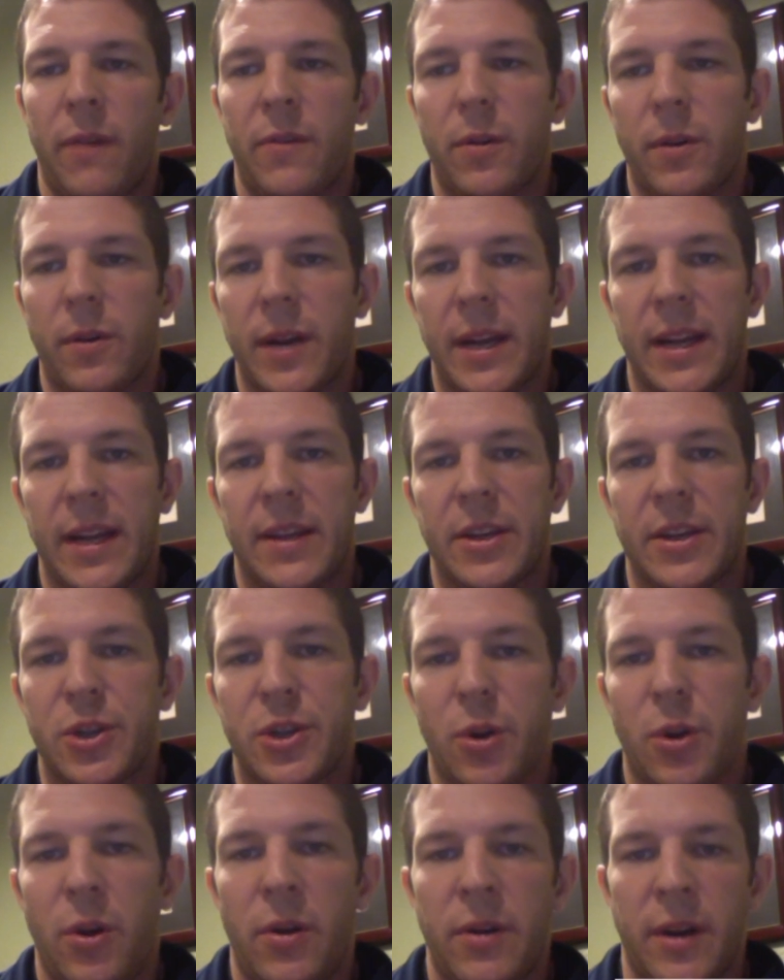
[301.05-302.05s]
If you're looking at the
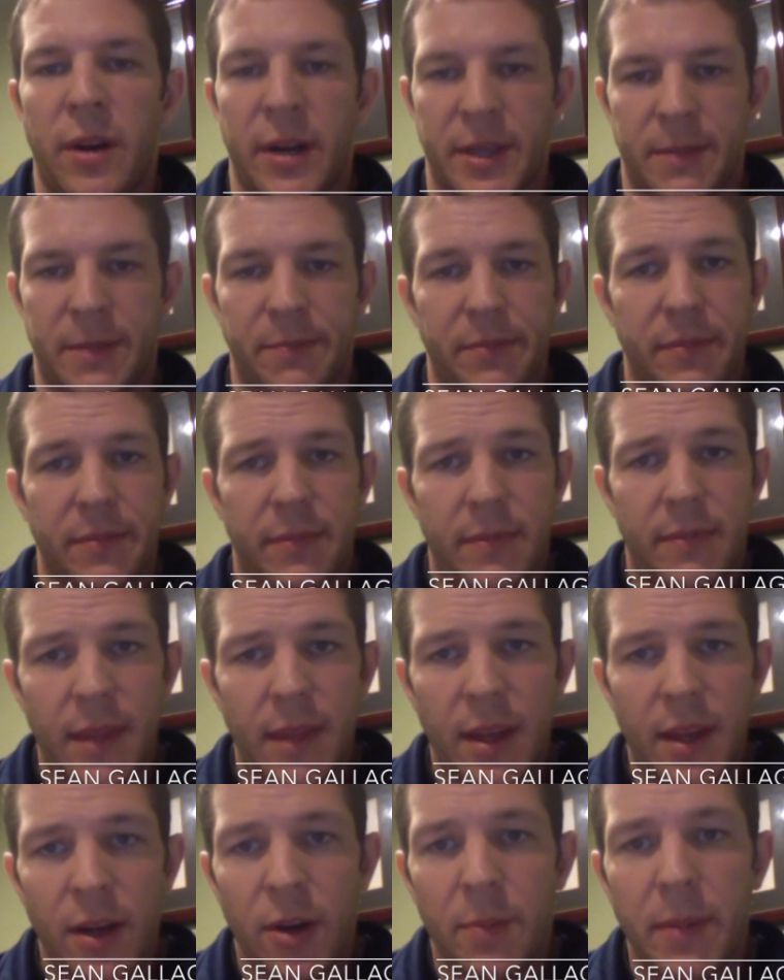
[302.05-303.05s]
shoulders,
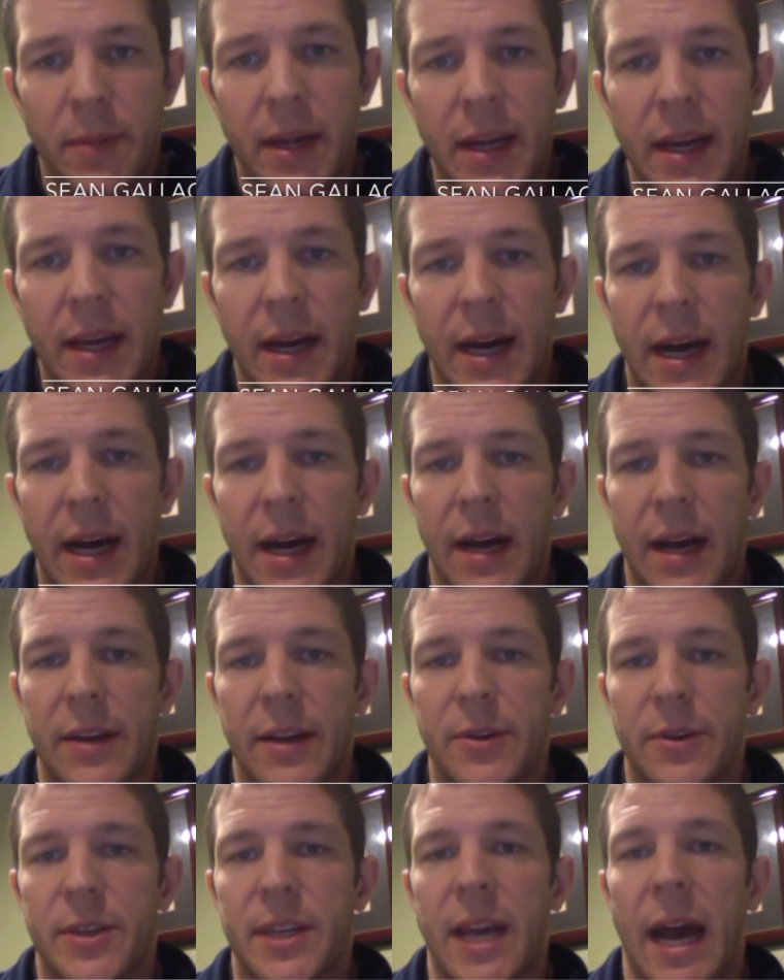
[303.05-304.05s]
Could be
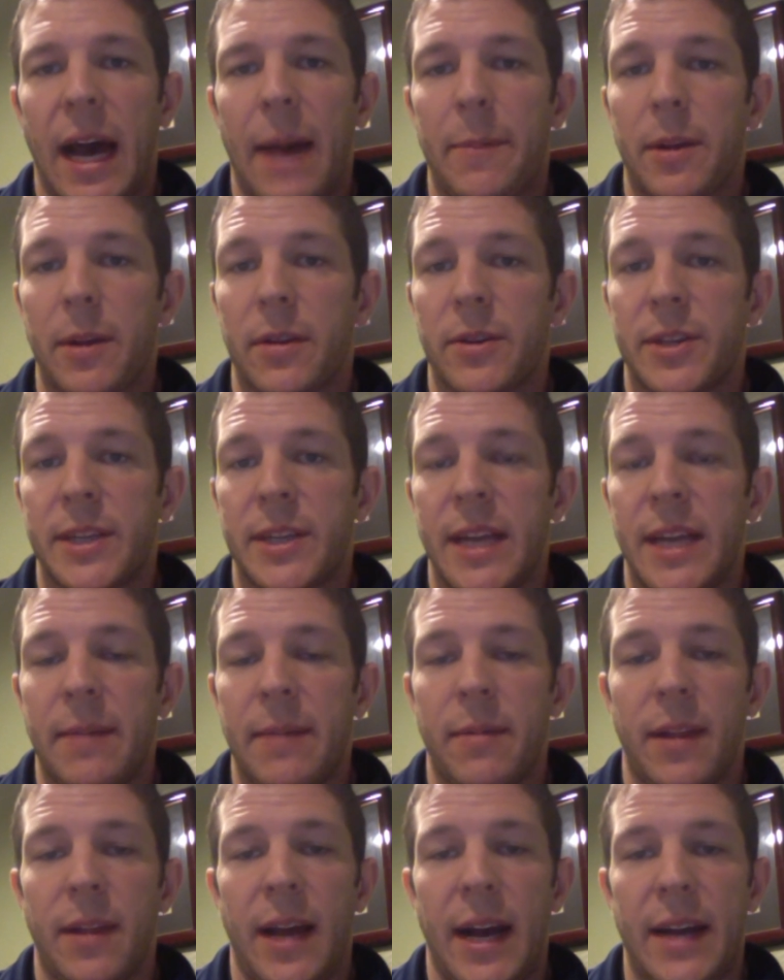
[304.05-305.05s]
your scapular
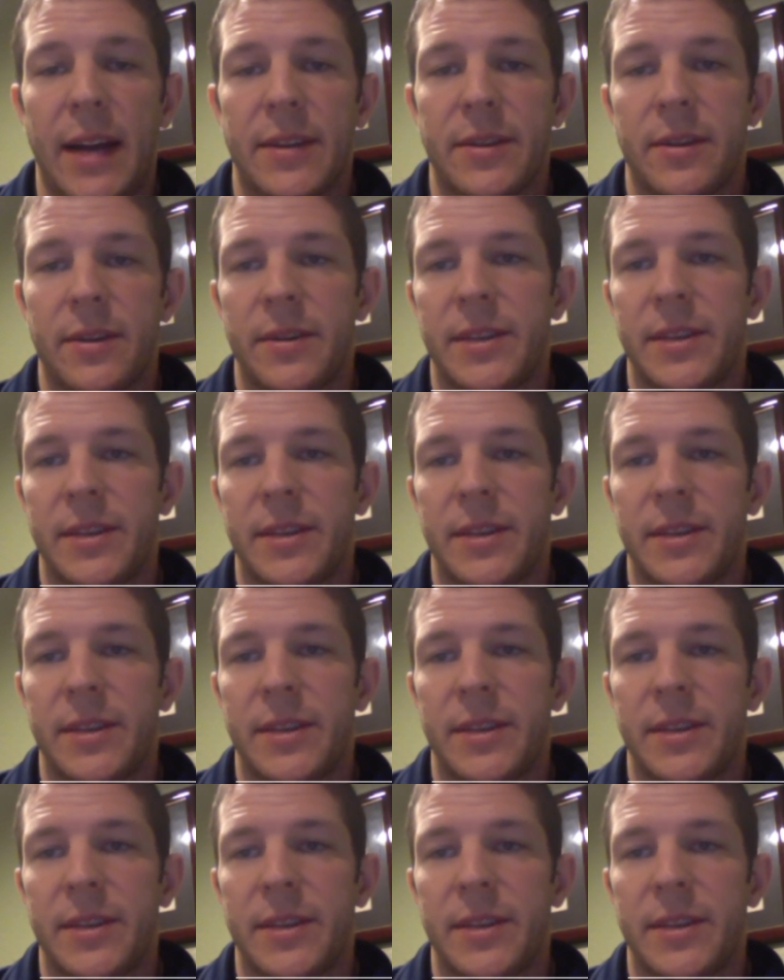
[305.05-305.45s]
stabilizers,